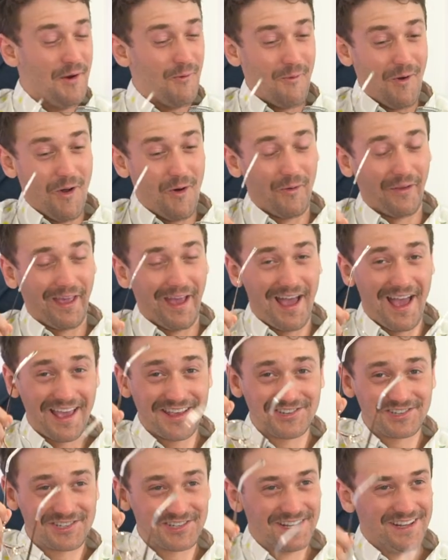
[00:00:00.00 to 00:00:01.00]
Well,
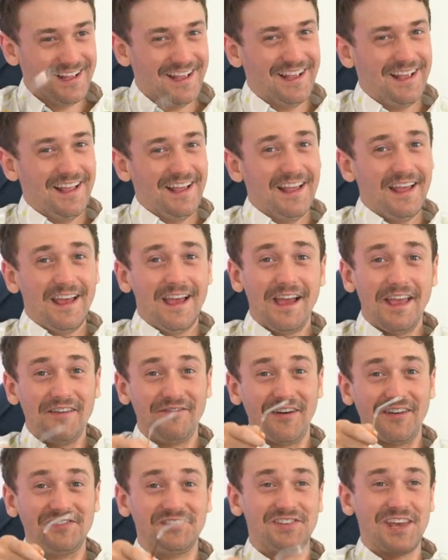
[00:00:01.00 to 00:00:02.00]
guys,
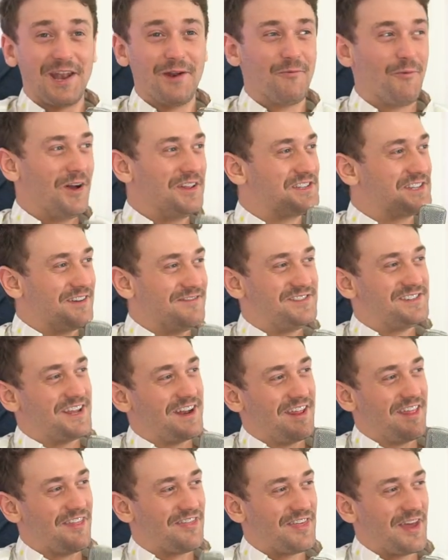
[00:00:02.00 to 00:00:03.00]
if I've said it once, I've
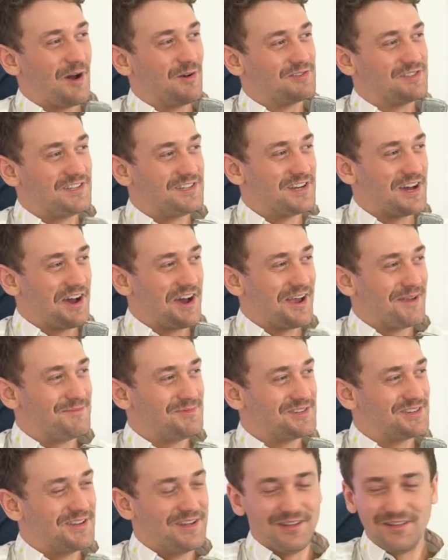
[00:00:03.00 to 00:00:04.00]
said it a thousand
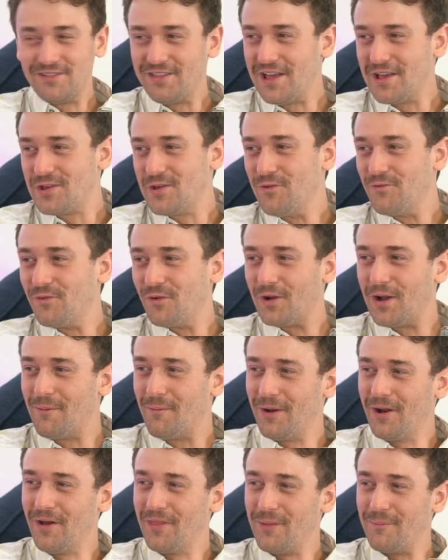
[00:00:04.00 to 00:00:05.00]
times. Thank you for
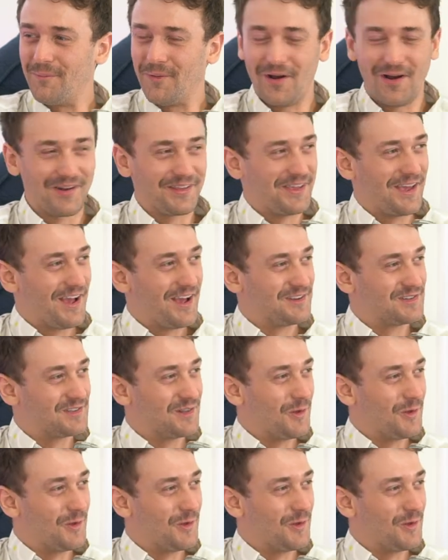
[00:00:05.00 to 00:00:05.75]
coming on the podcast,